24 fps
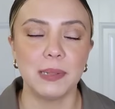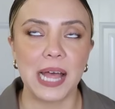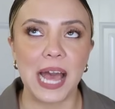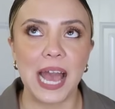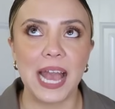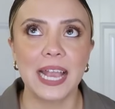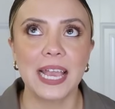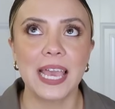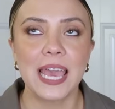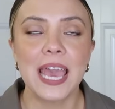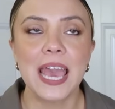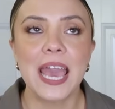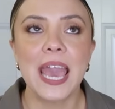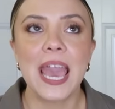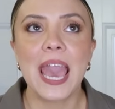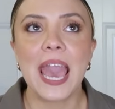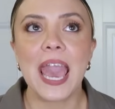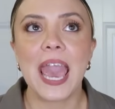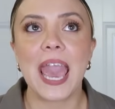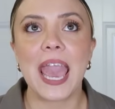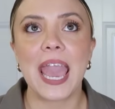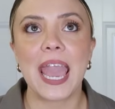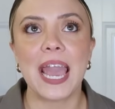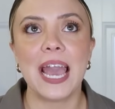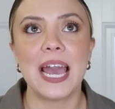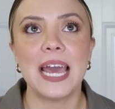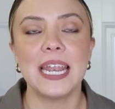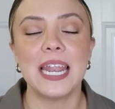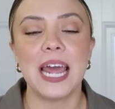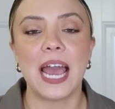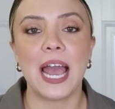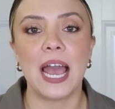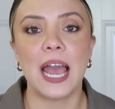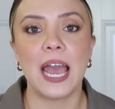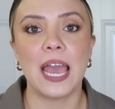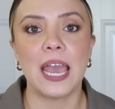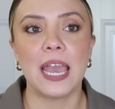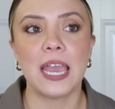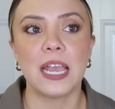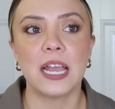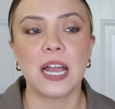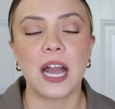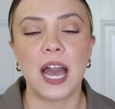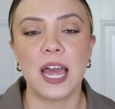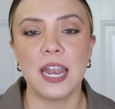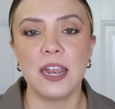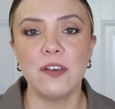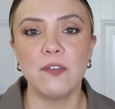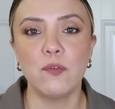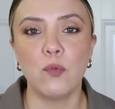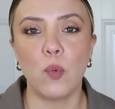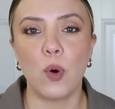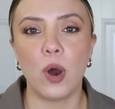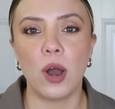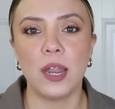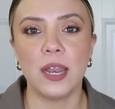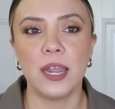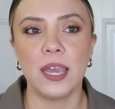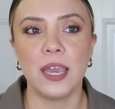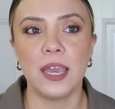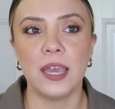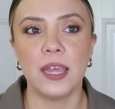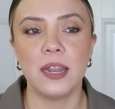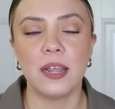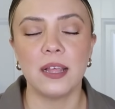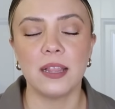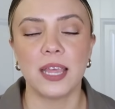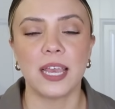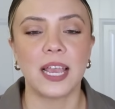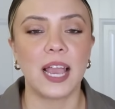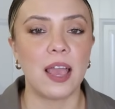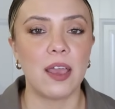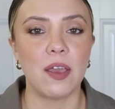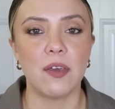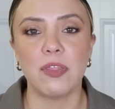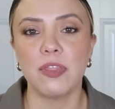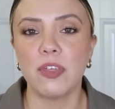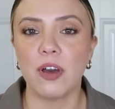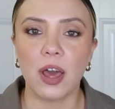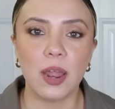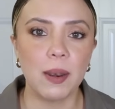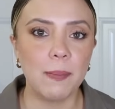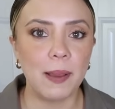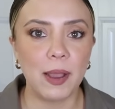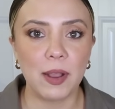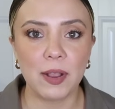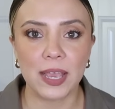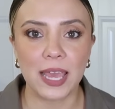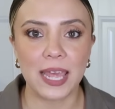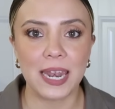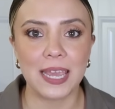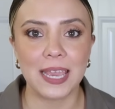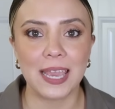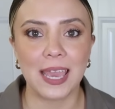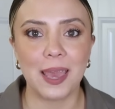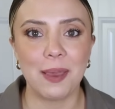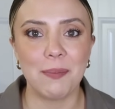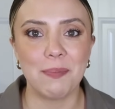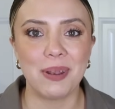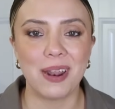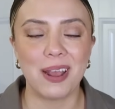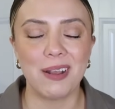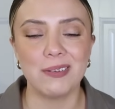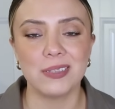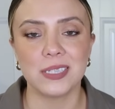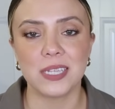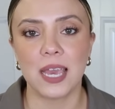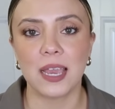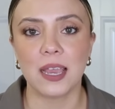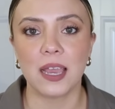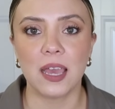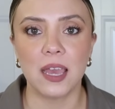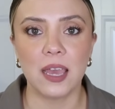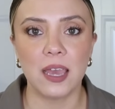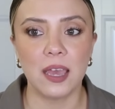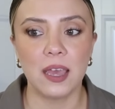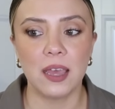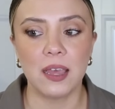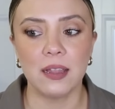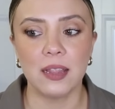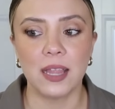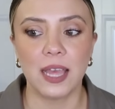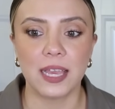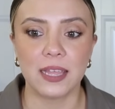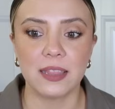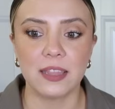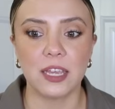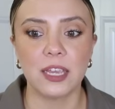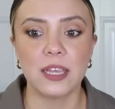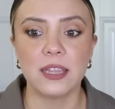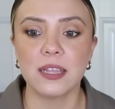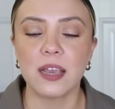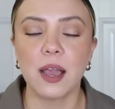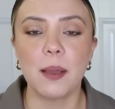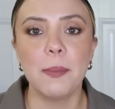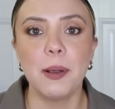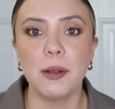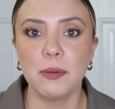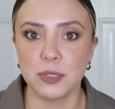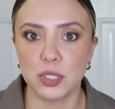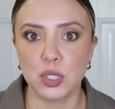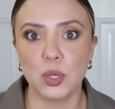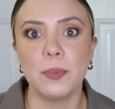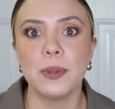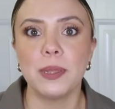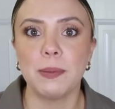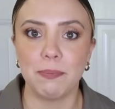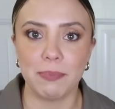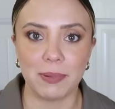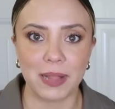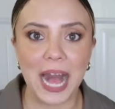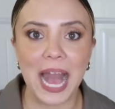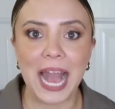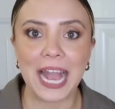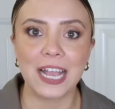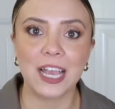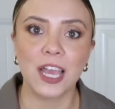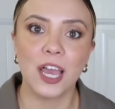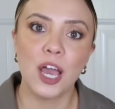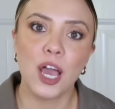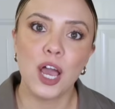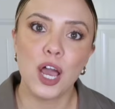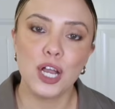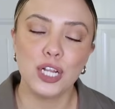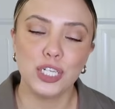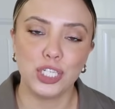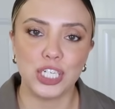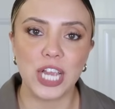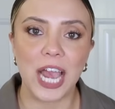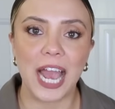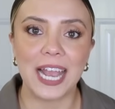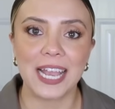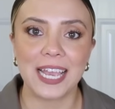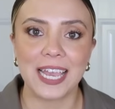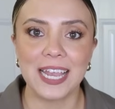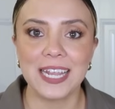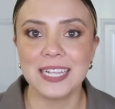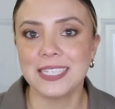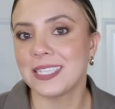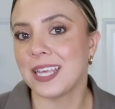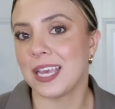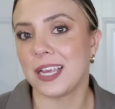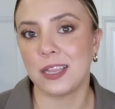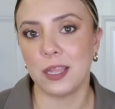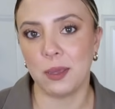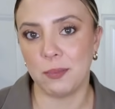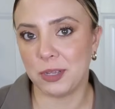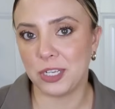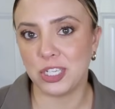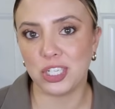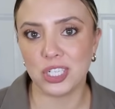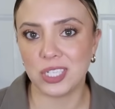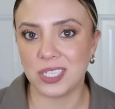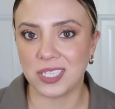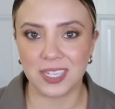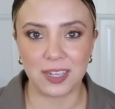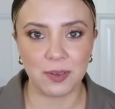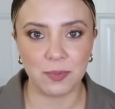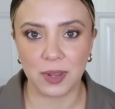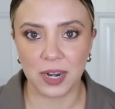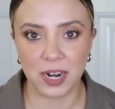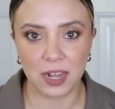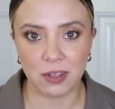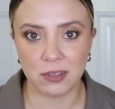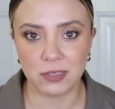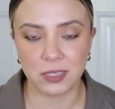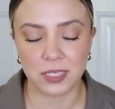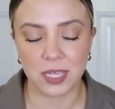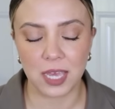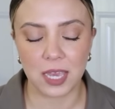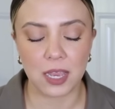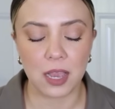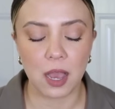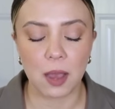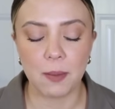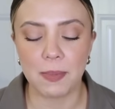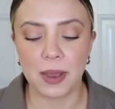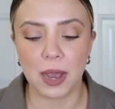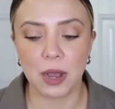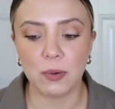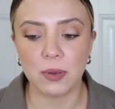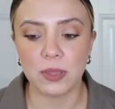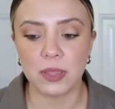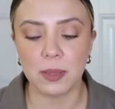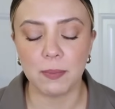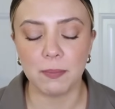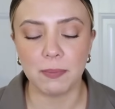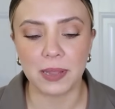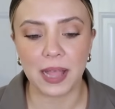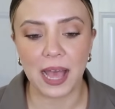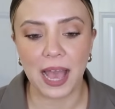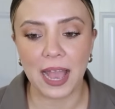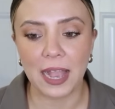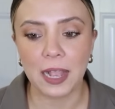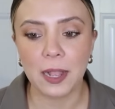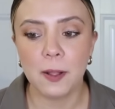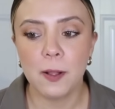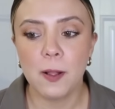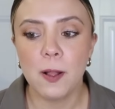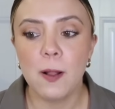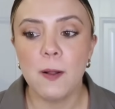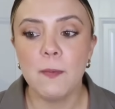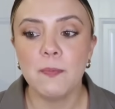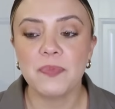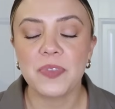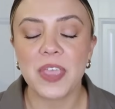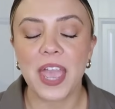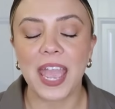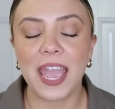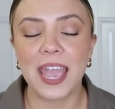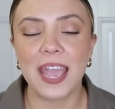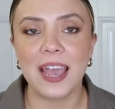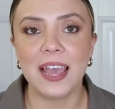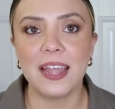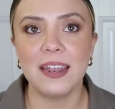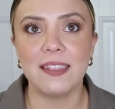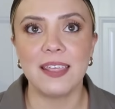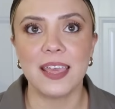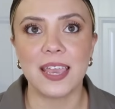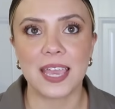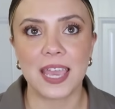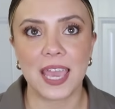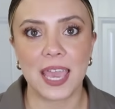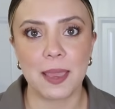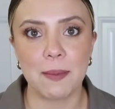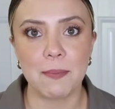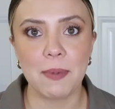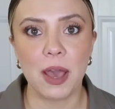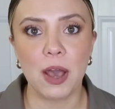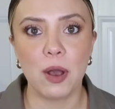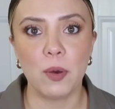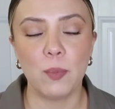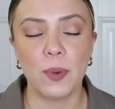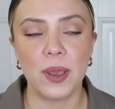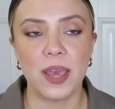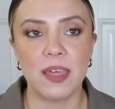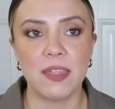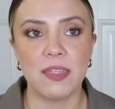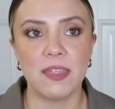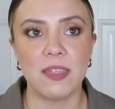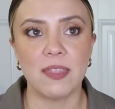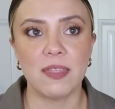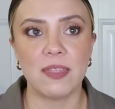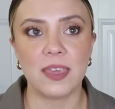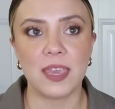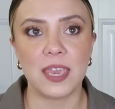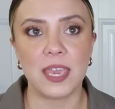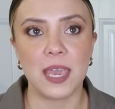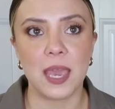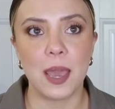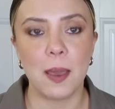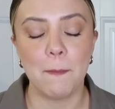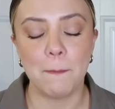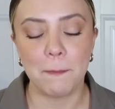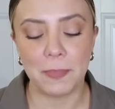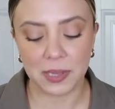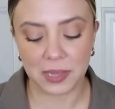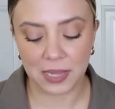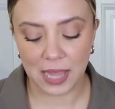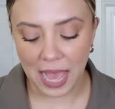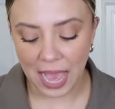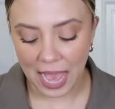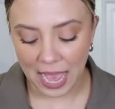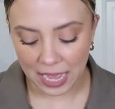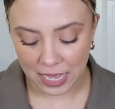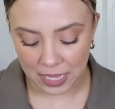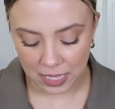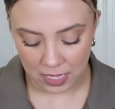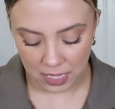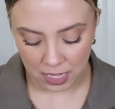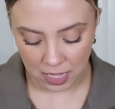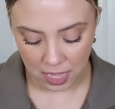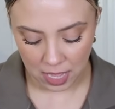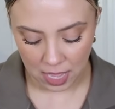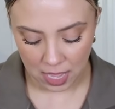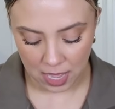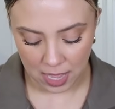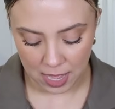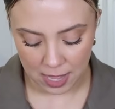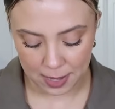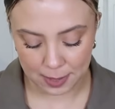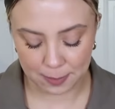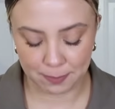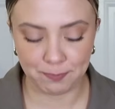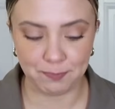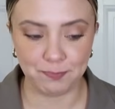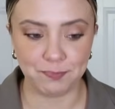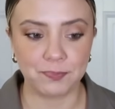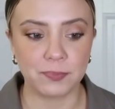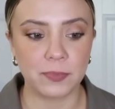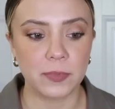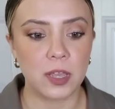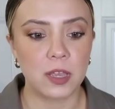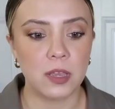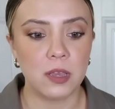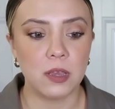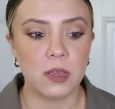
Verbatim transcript: black. And I kind of wanted, like I thought about getting it, but I was like, uh, like they come out with so many black jackets. Like, let me just see what else they come out with in black. And they came out with the black, um,